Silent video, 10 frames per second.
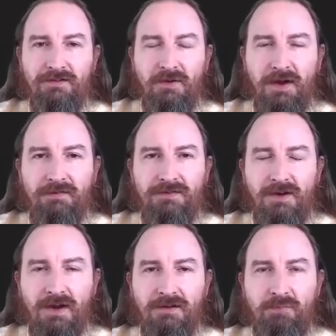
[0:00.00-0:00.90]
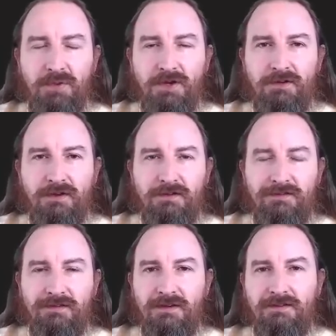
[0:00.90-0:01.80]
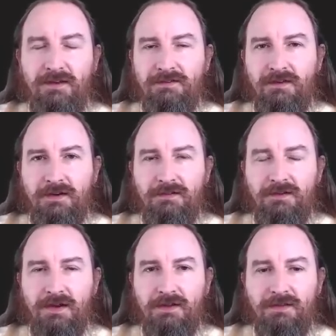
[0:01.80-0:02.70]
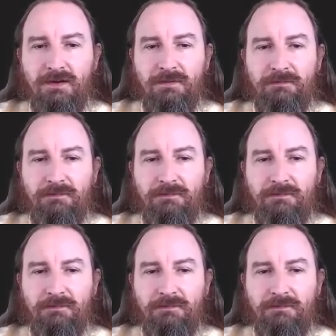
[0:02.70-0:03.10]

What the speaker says: so I have to kind of build this CSS selector to get there.